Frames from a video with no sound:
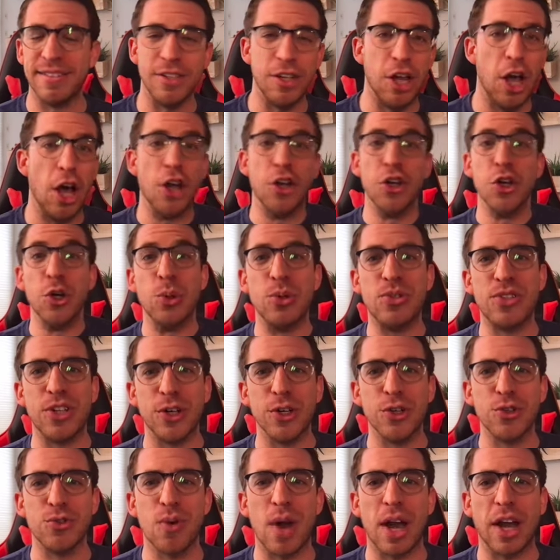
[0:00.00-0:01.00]
uh, new
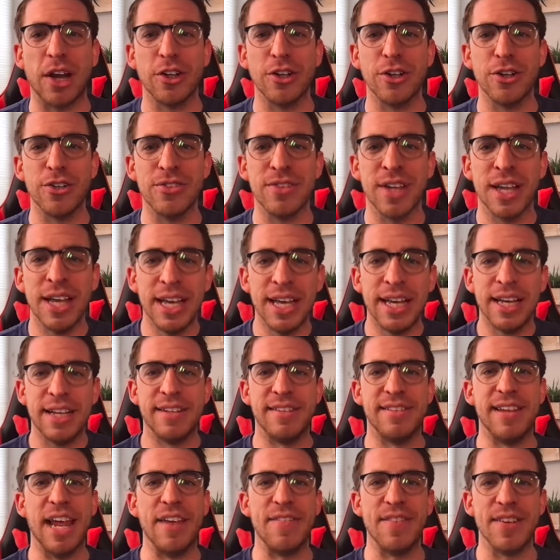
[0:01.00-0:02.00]
series regulars
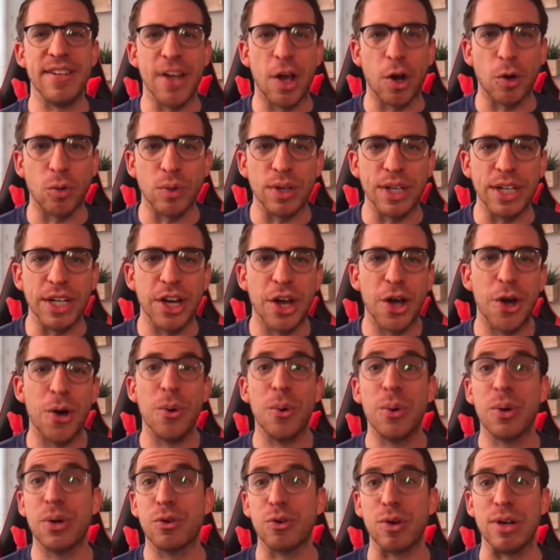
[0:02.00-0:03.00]
David Del
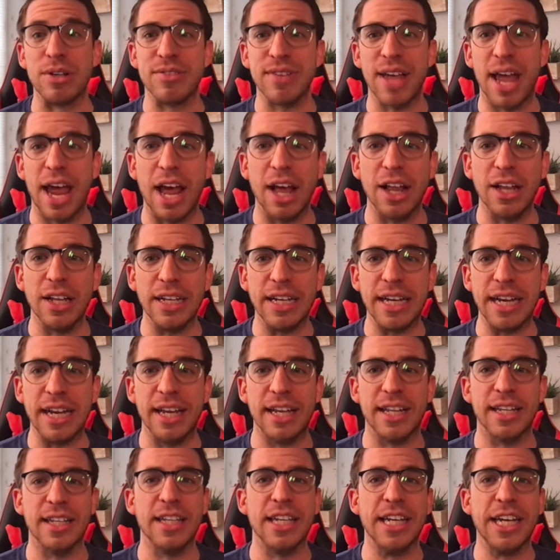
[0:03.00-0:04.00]
Rio, Chris
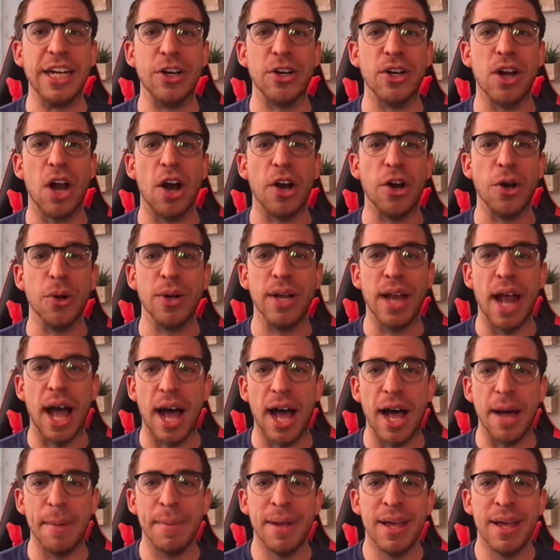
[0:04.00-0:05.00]
Elliott, Leonardo Nam,